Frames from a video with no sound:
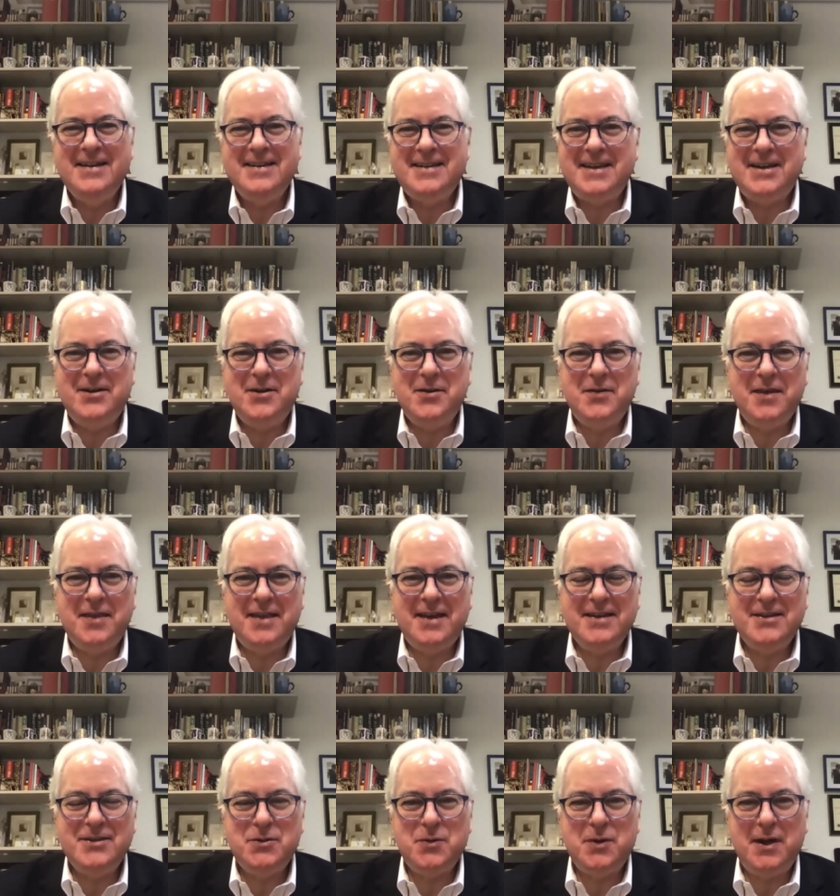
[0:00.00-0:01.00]
I know yeah. that that's
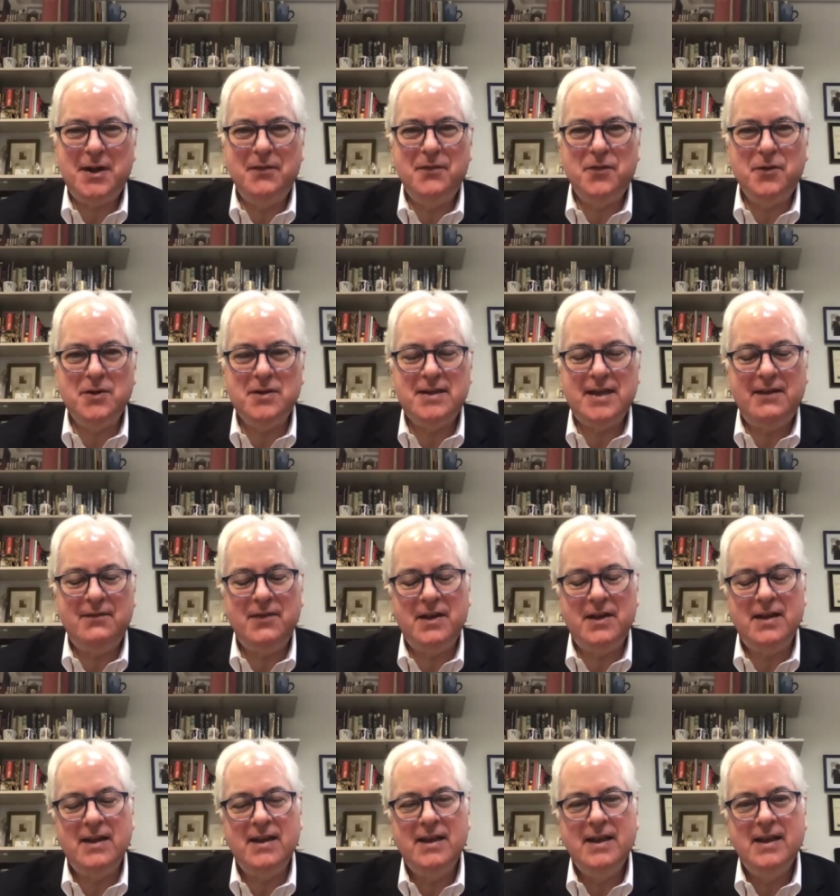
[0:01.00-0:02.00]
twenty four seven.
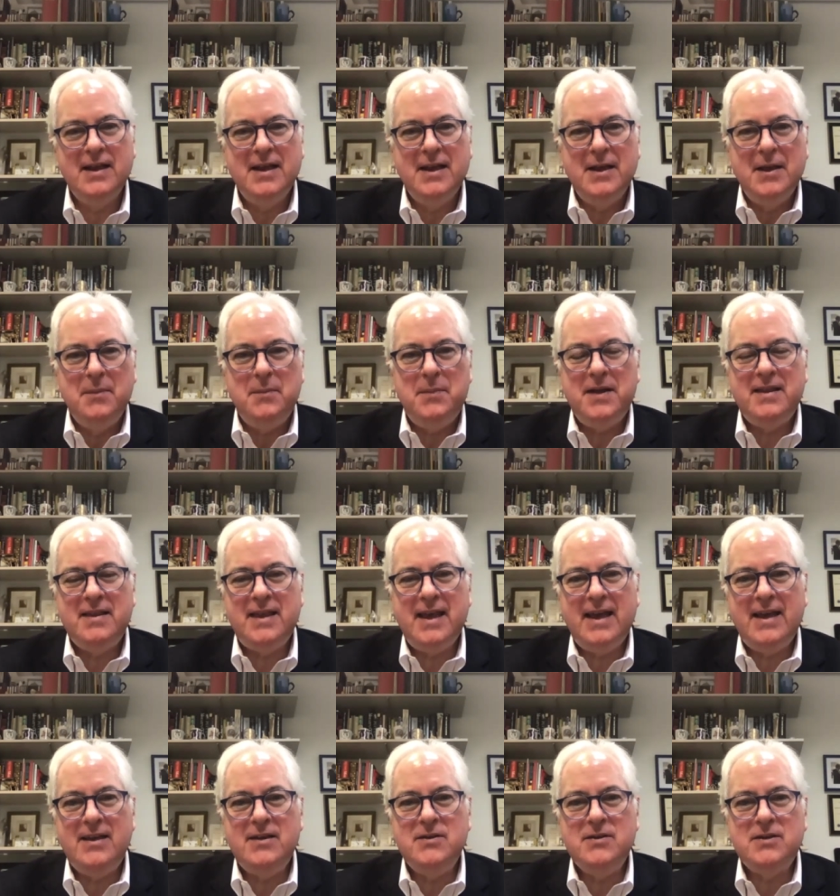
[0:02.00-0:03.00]
But thank
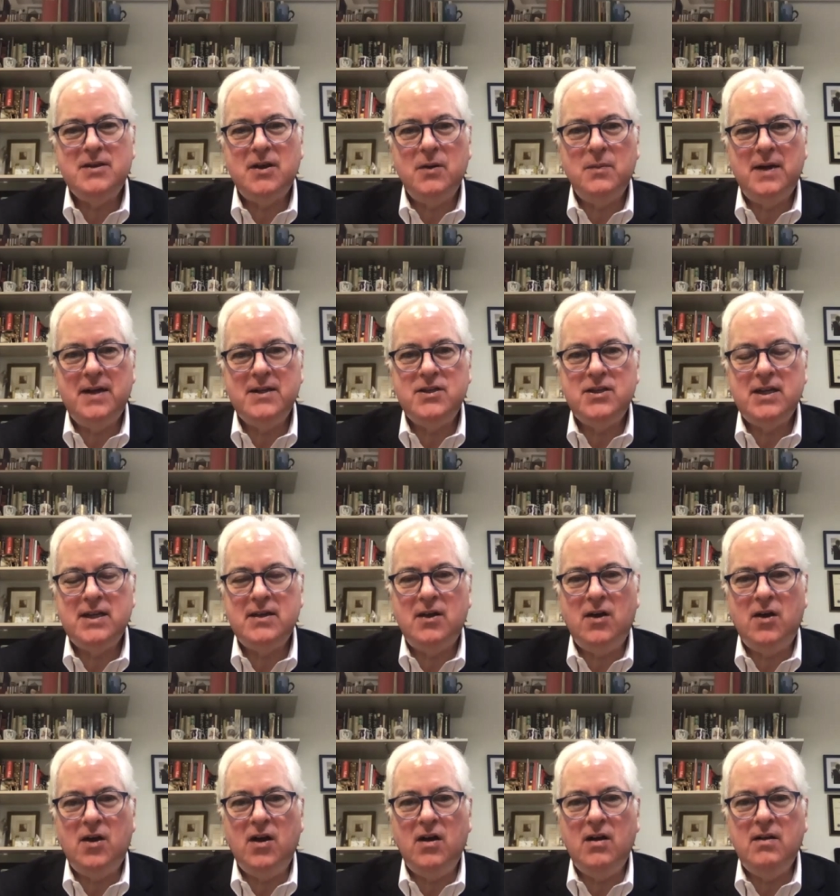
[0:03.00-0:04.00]
yeah. you so much, and
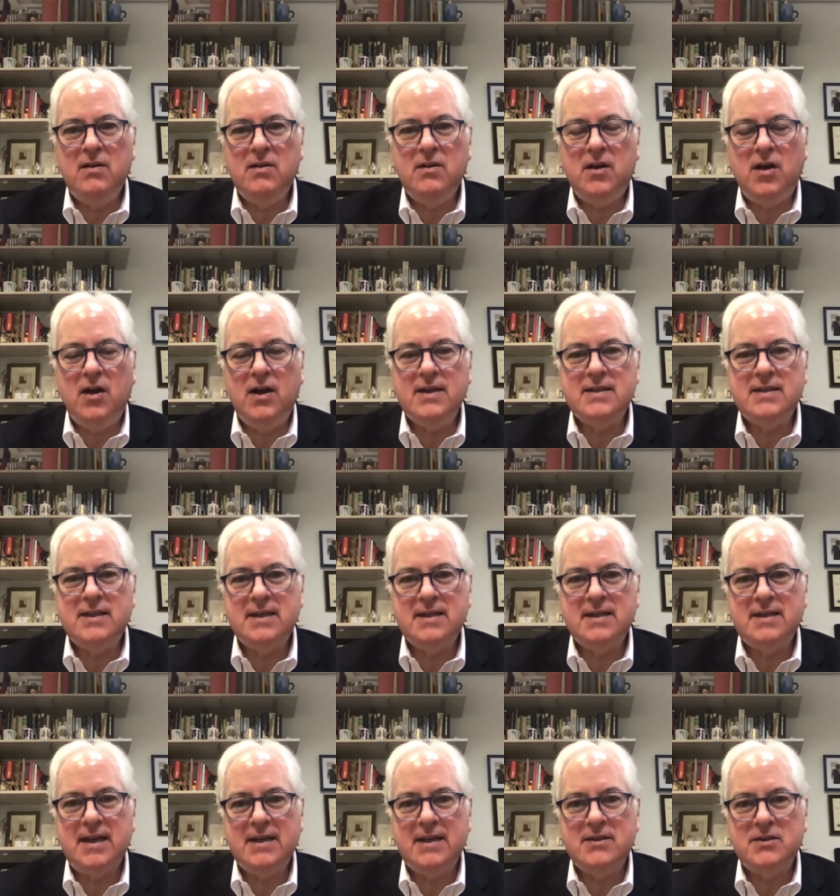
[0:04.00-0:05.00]
all all
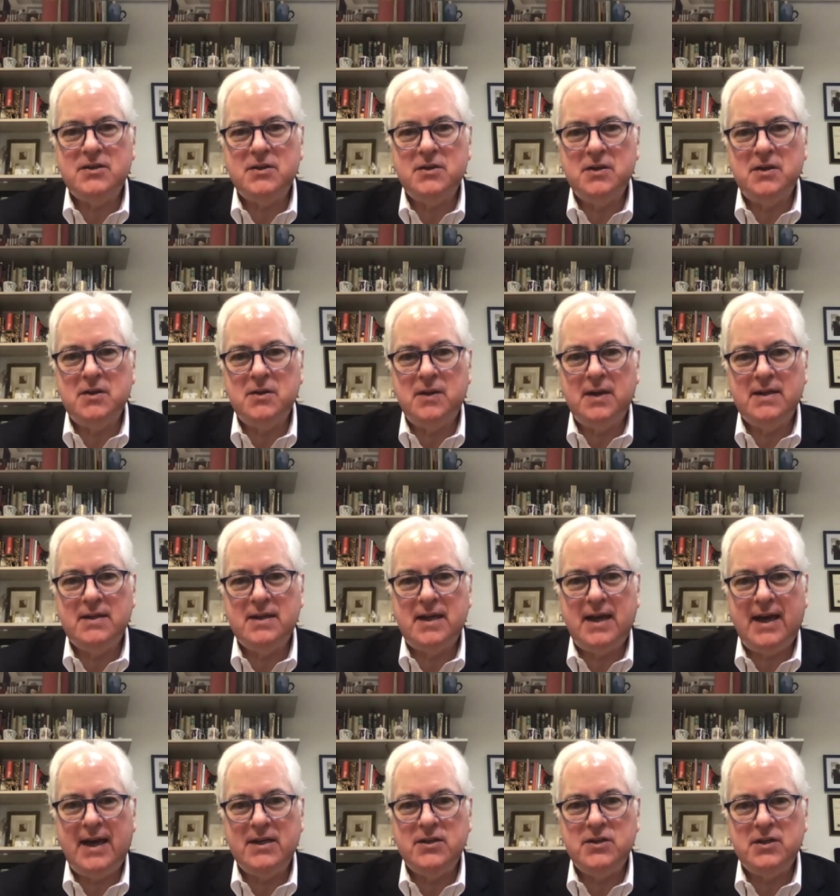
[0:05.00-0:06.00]
success to you and to
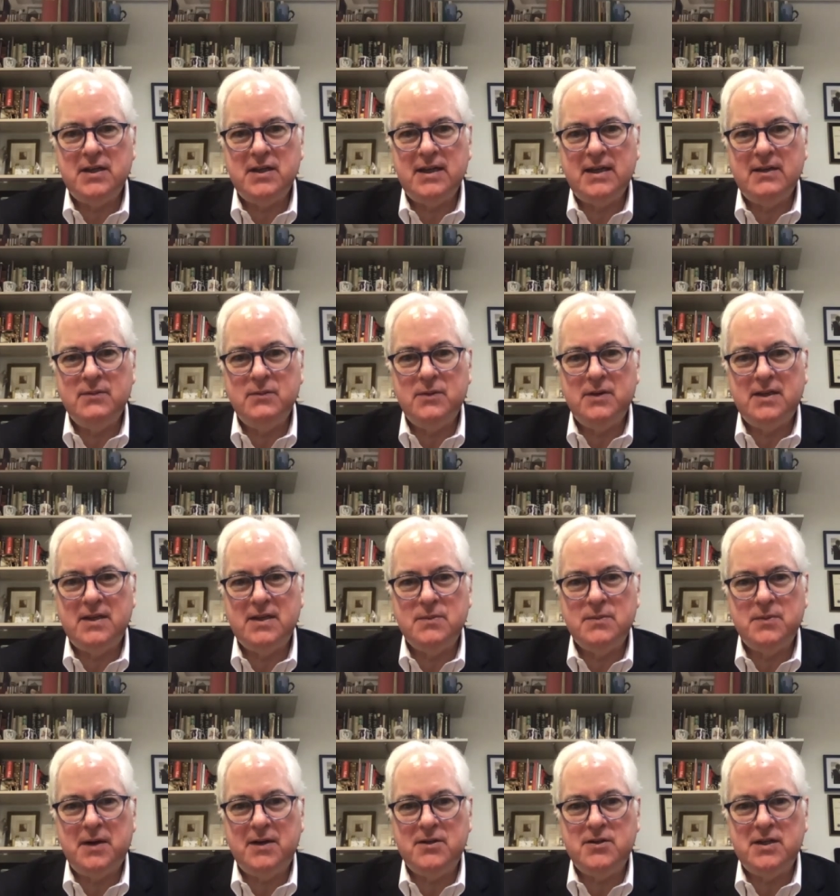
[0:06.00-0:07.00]
Ashley with this
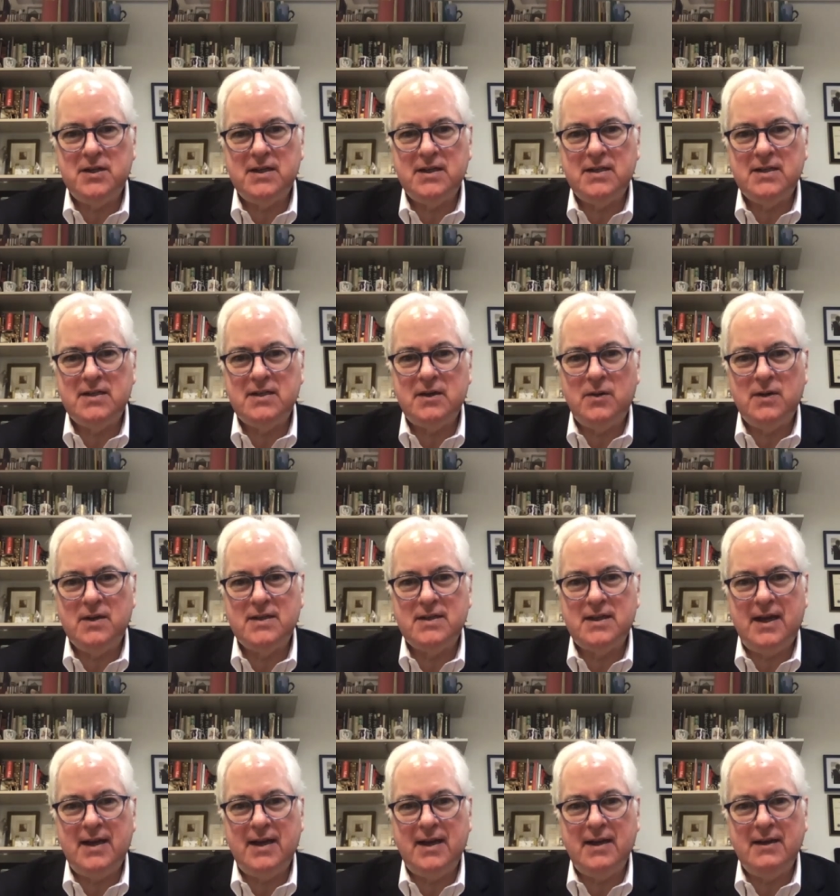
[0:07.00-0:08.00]
project. It's so
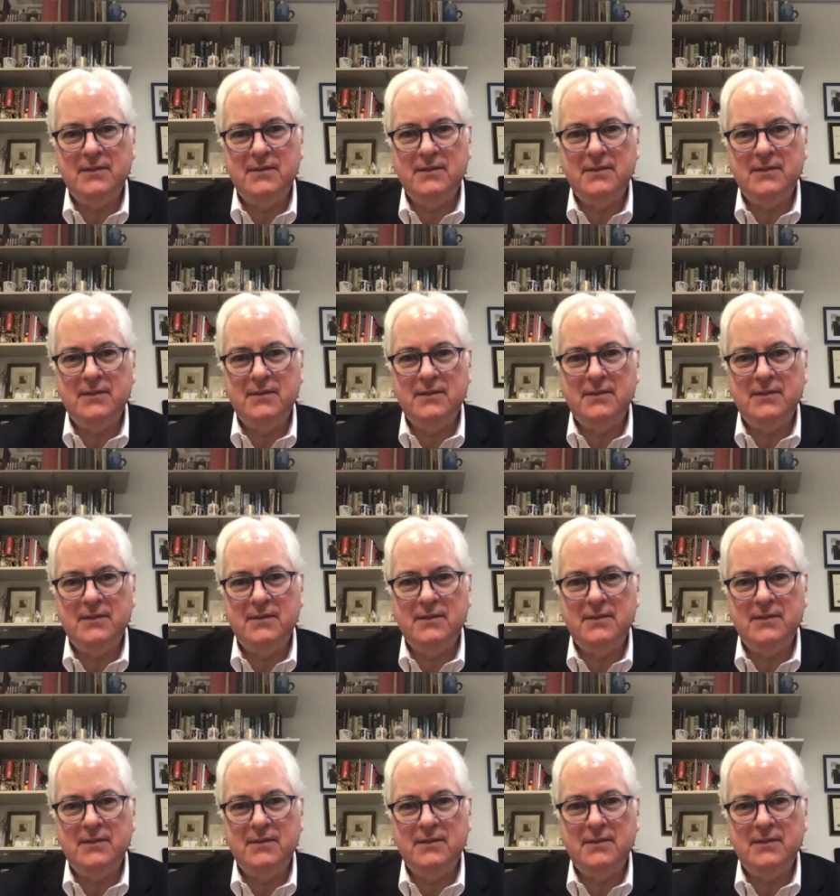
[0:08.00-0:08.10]
exciting.